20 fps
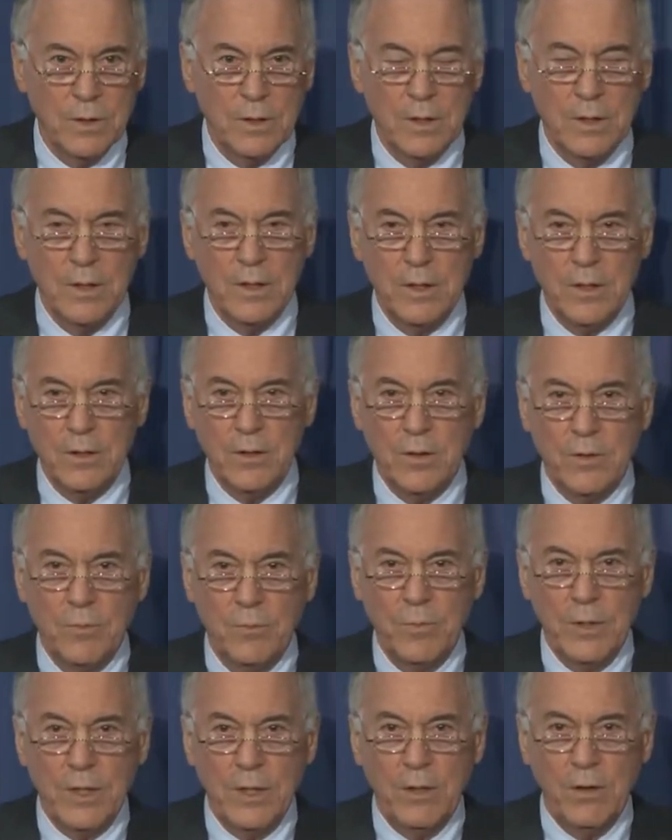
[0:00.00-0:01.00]
Uh, you, will
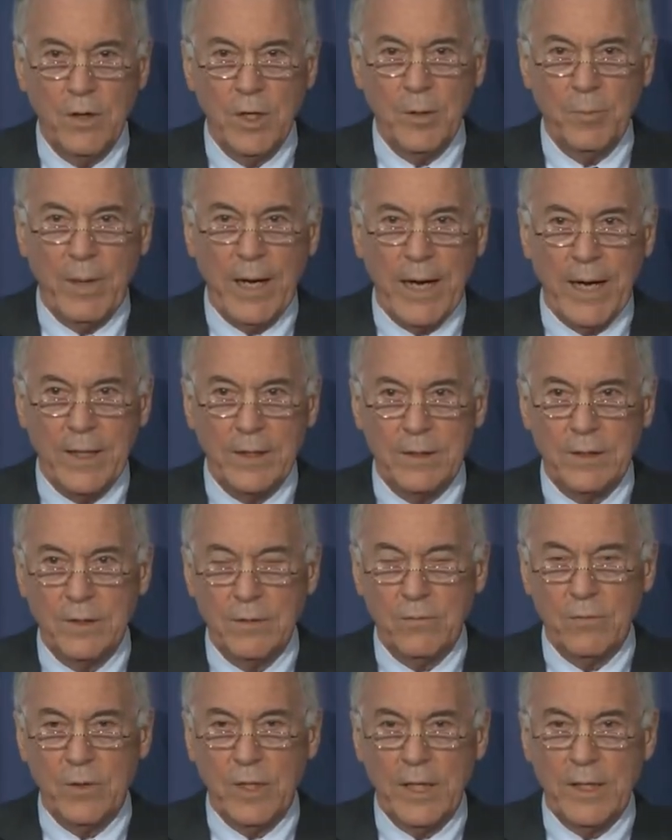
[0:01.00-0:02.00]
be going back
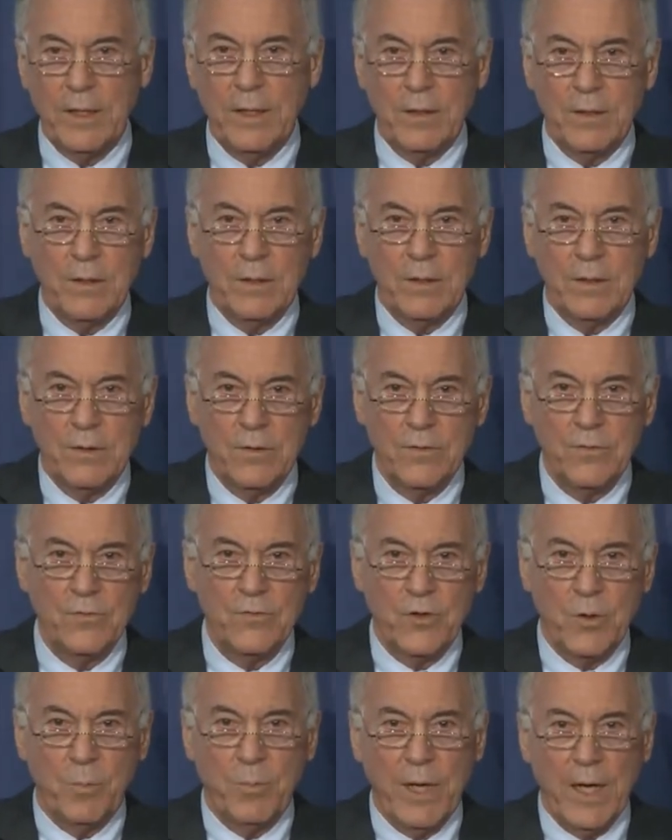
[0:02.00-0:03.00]
to really uh,
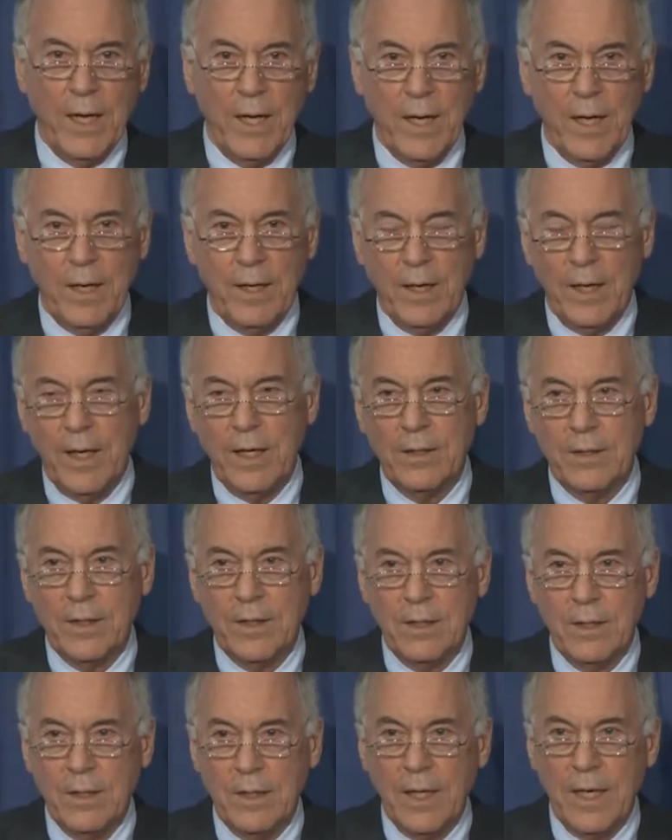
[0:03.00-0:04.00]
Japan
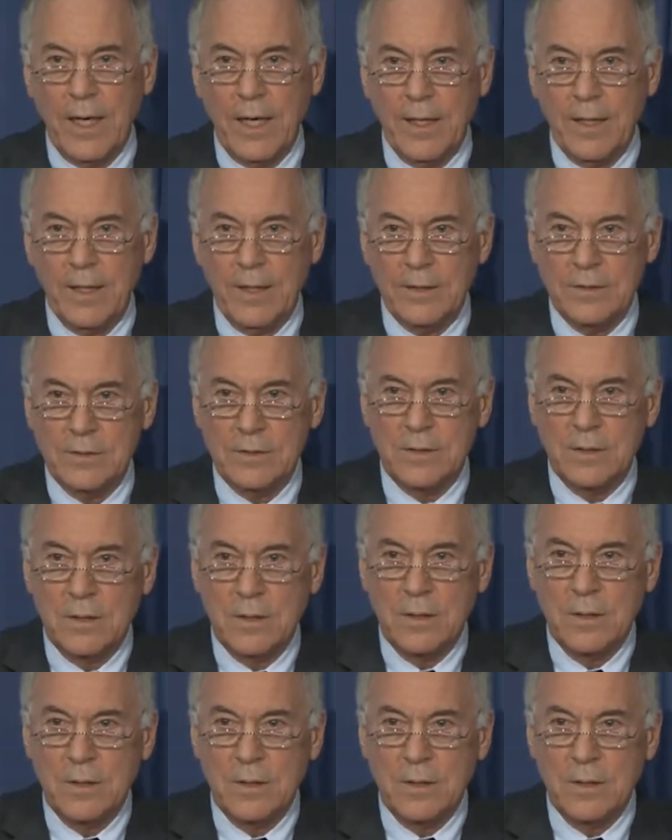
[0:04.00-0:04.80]
1980s.